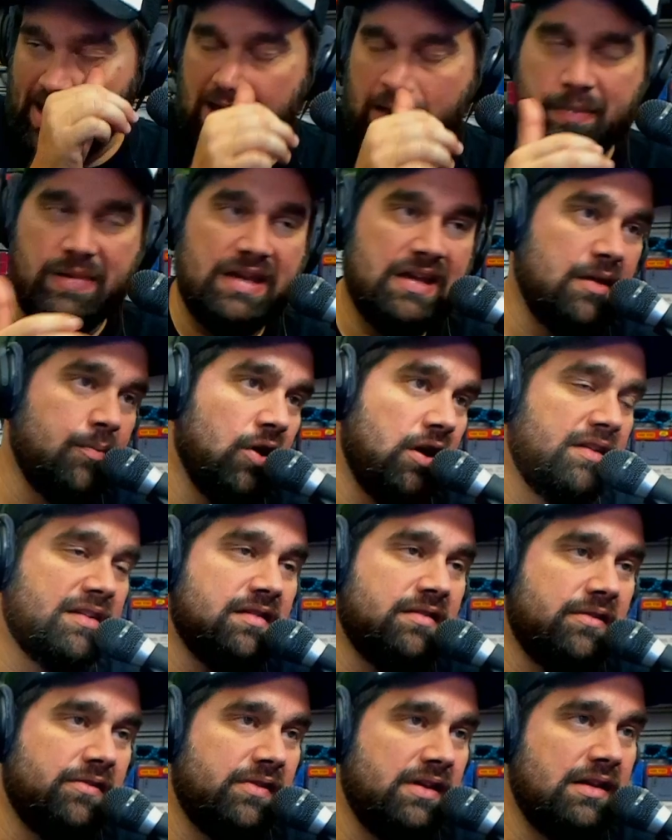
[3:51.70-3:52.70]
I mean, come on,
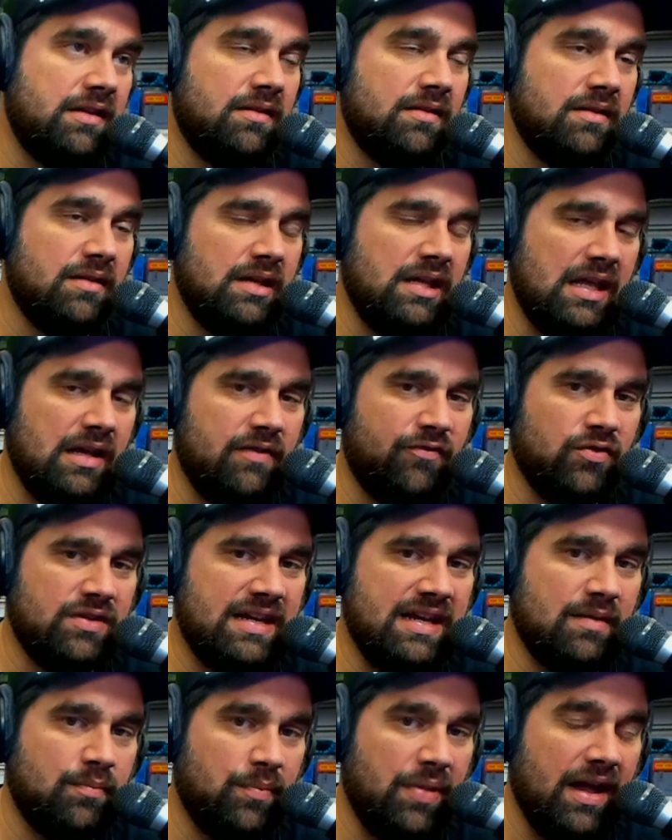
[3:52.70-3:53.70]
it's clearly, if we're
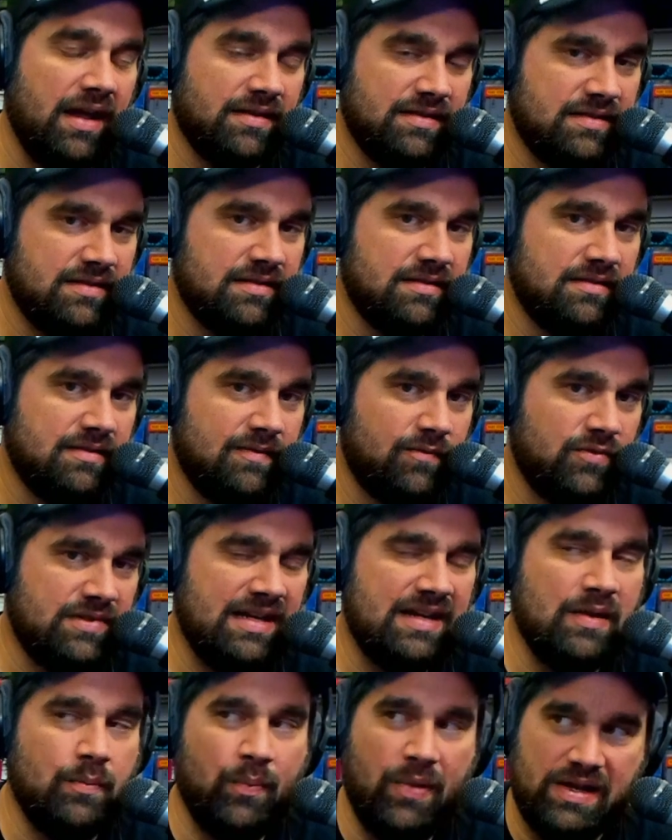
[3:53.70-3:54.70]
taking bets. We're
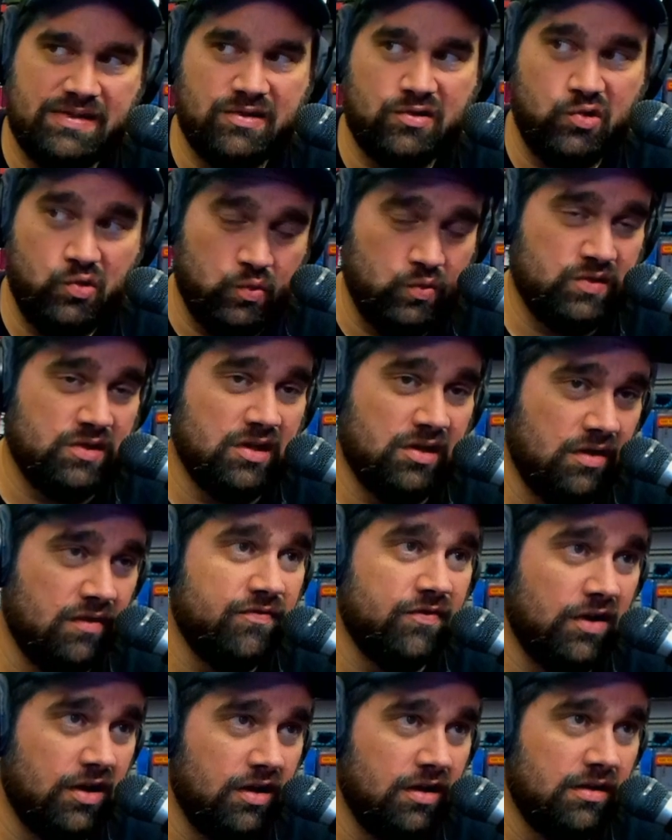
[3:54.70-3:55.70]
taking bets on who's gonna
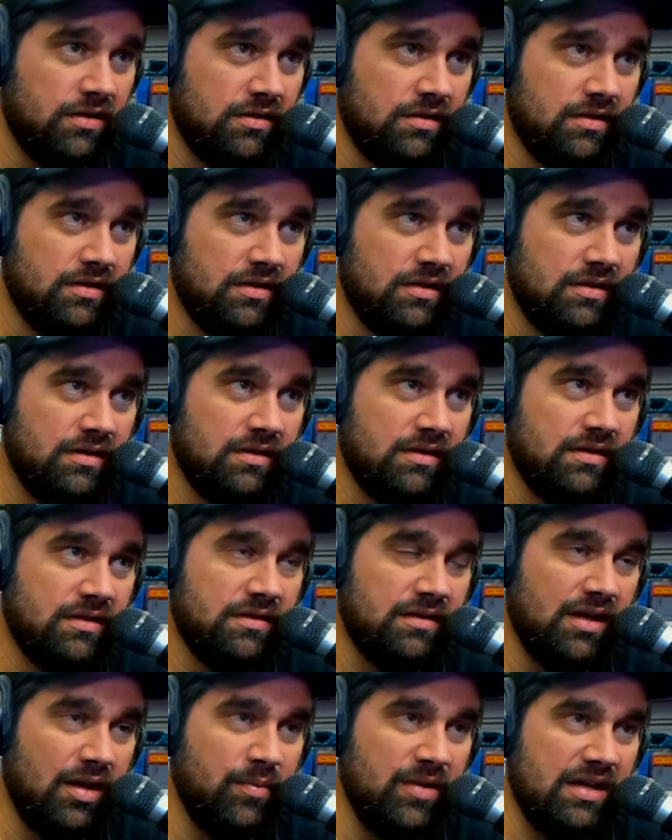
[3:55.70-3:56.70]
fall.
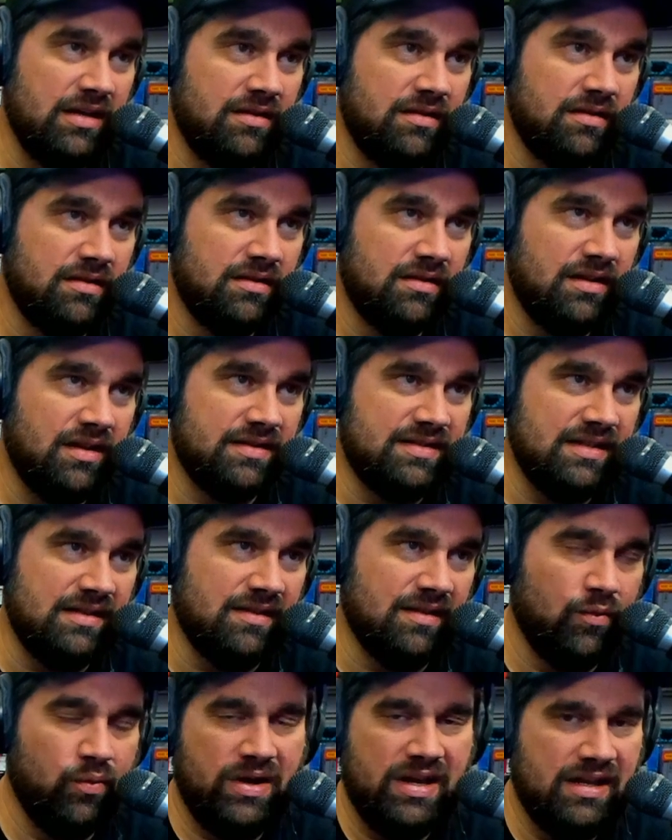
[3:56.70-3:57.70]
I mean,
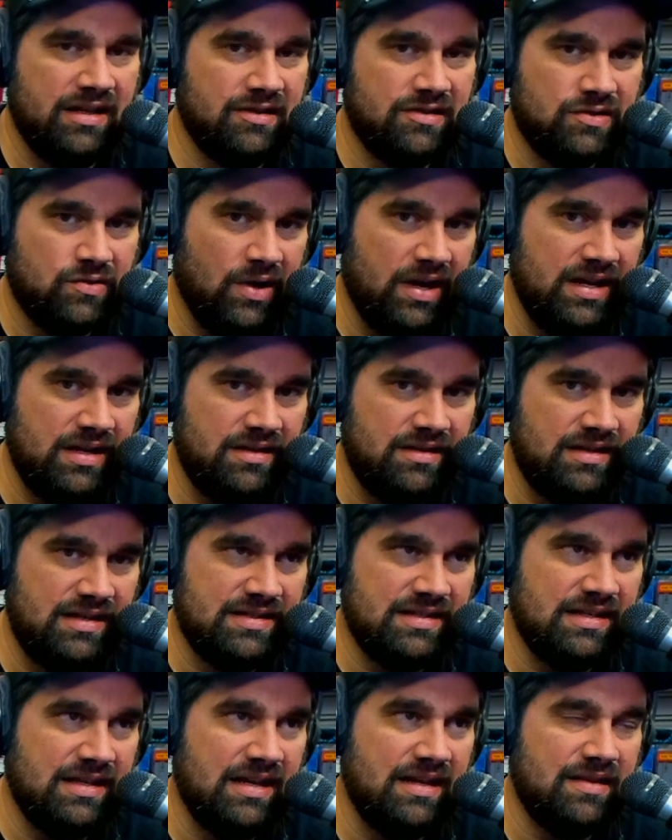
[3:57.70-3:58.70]
Godzilla wins, right?
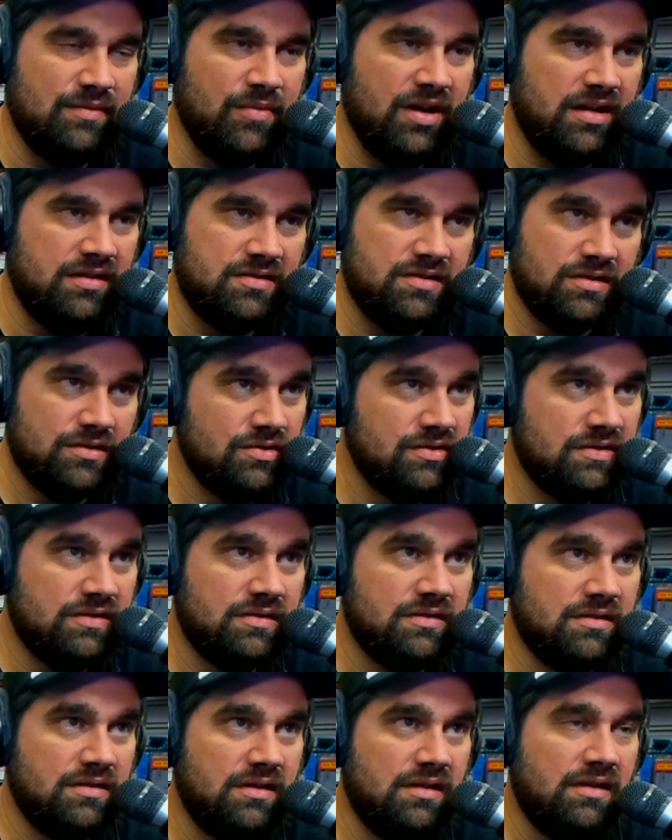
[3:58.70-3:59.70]
He's the king of the
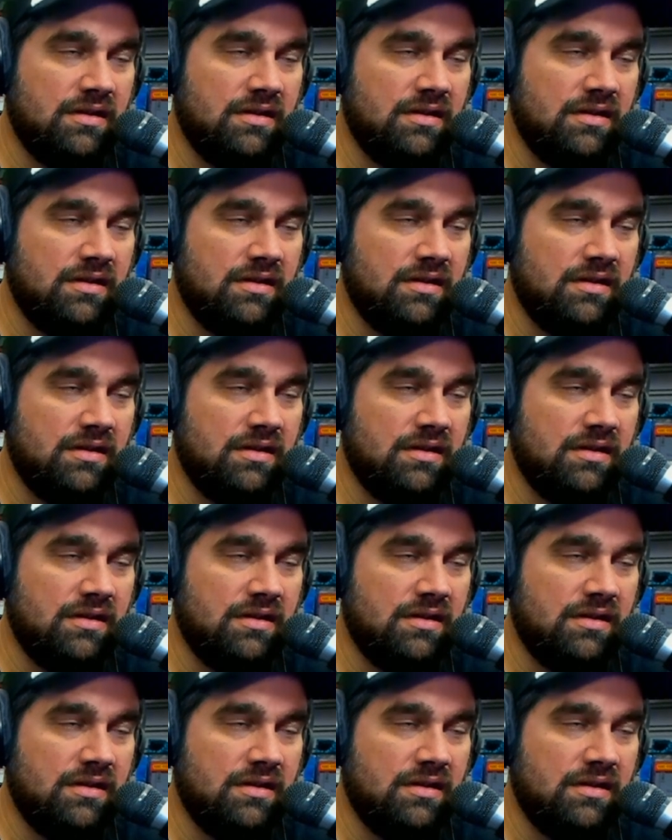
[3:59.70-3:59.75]
monsters.